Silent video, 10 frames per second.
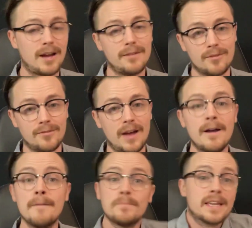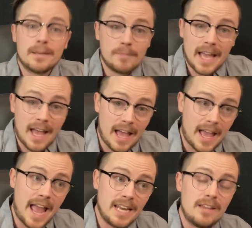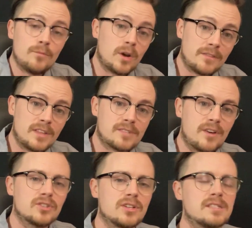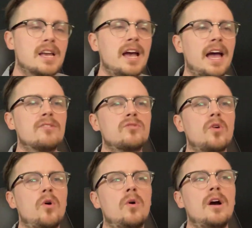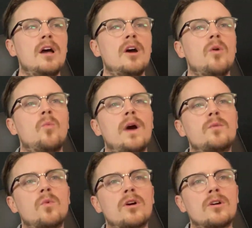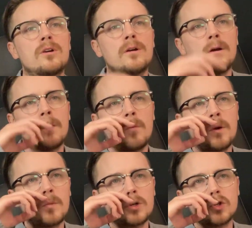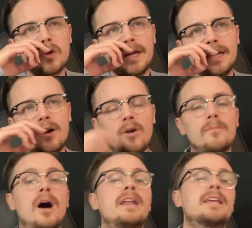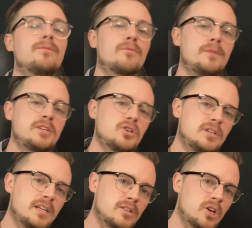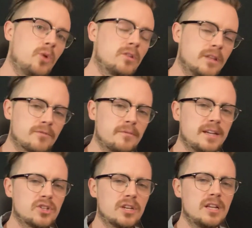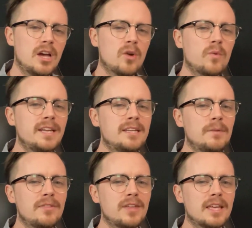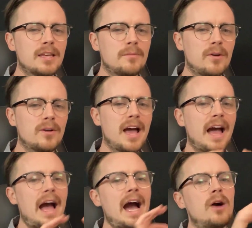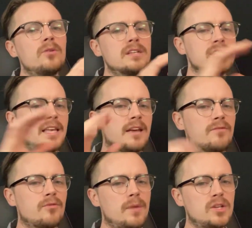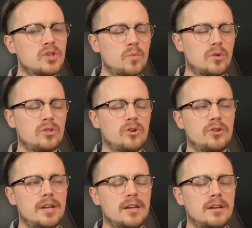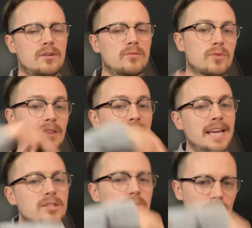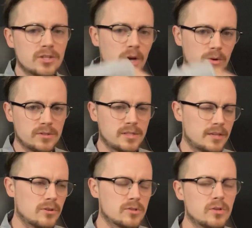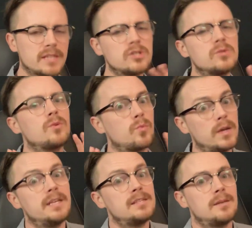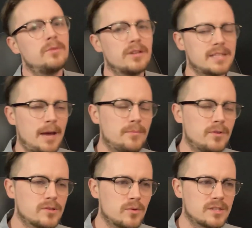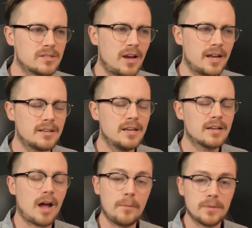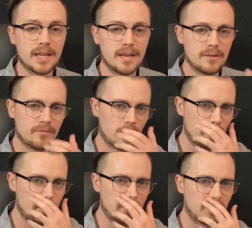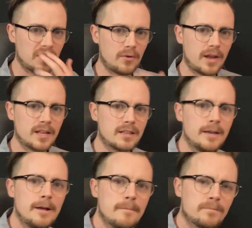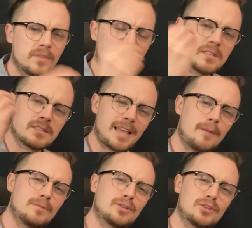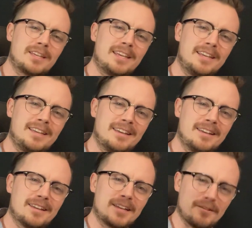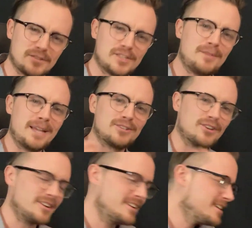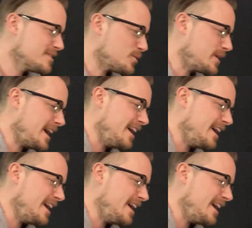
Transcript: the 5. It can be any one of these functions. And so when we're training harmonic information and tonal information, we need to be thinking about how does the information we're learning relate to the tonal center. So let's use a really simple example so it's not complicated for people theoretically. Let's establish the key of C major. So we